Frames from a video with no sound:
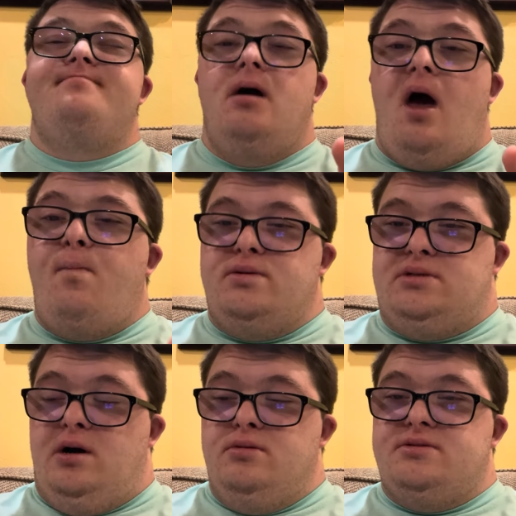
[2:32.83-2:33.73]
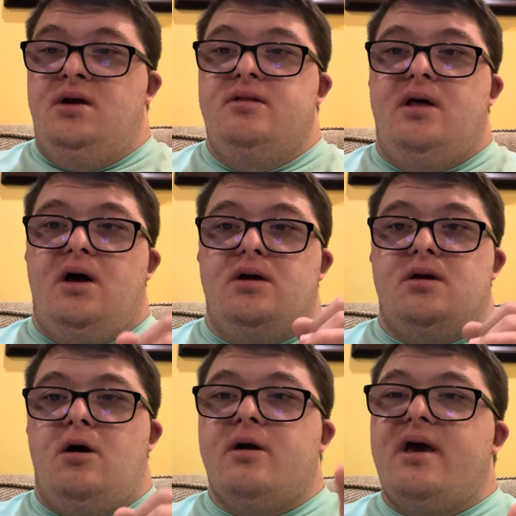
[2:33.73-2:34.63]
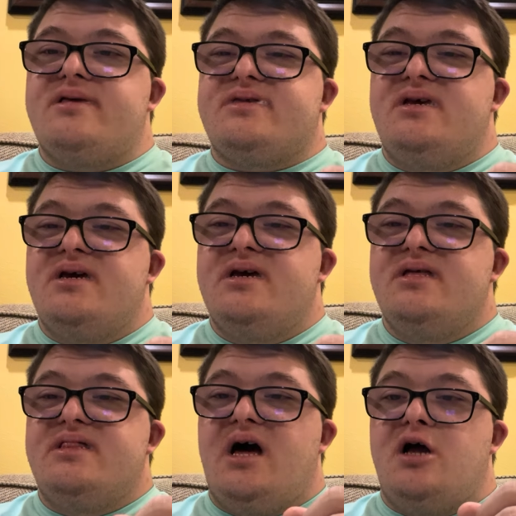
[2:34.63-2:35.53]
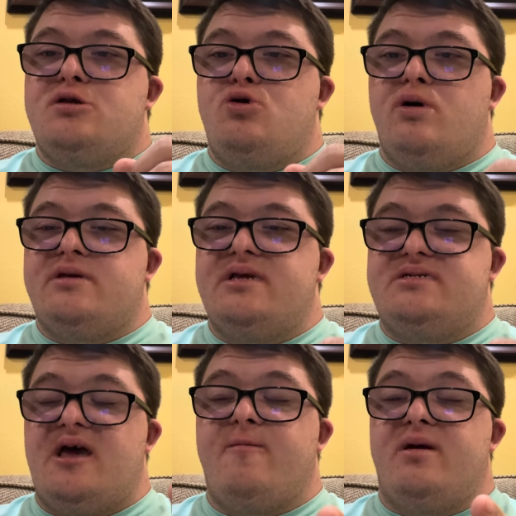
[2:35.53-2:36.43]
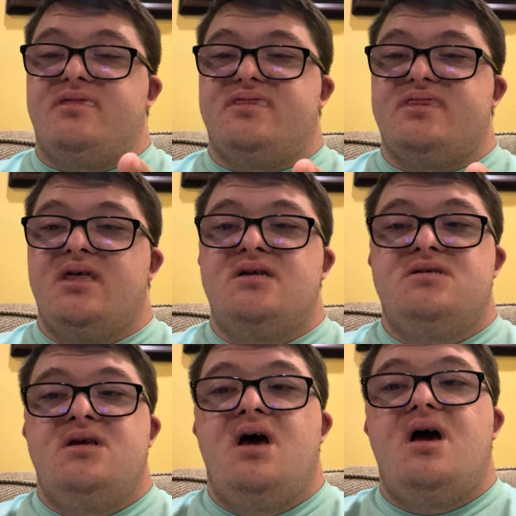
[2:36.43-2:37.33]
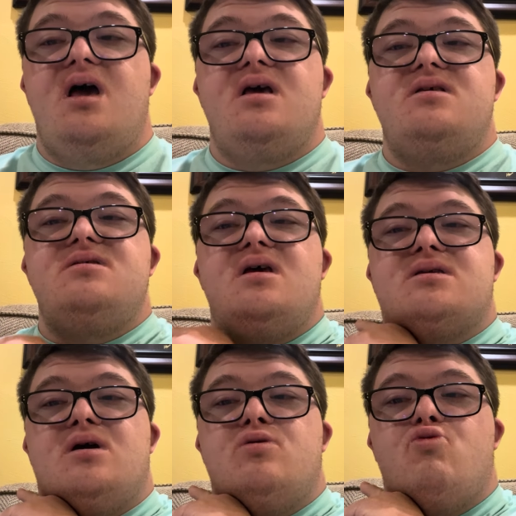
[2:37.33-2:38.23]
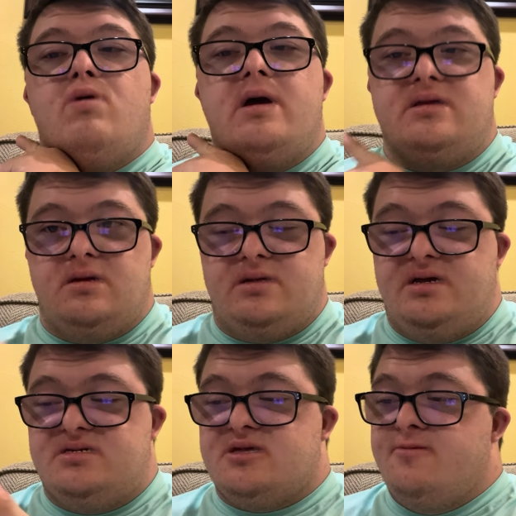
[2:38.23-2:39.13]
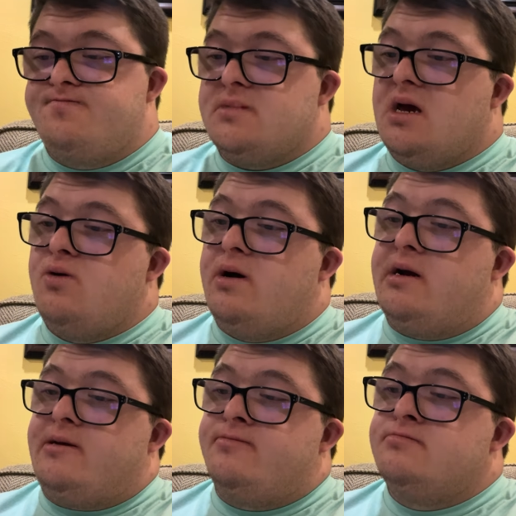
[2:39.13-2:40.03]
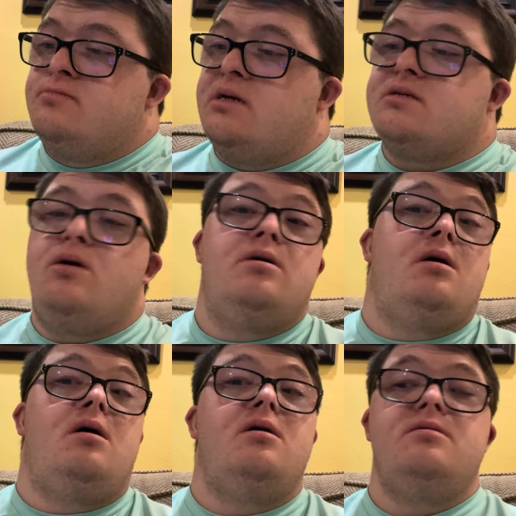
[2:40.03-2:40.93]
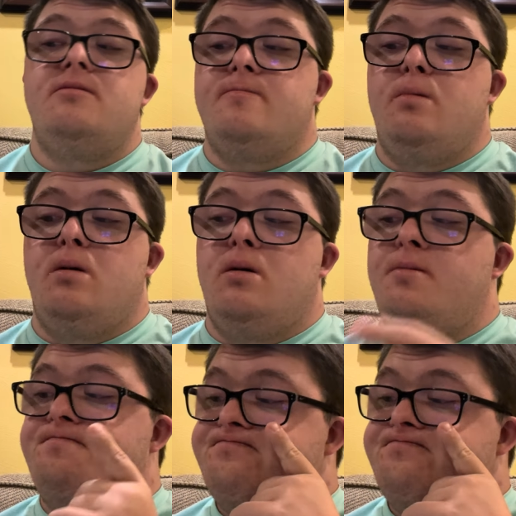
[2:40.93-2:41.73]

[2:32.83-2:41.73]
August 27th. And let's go right into this. Alrighty, what's going on? Well,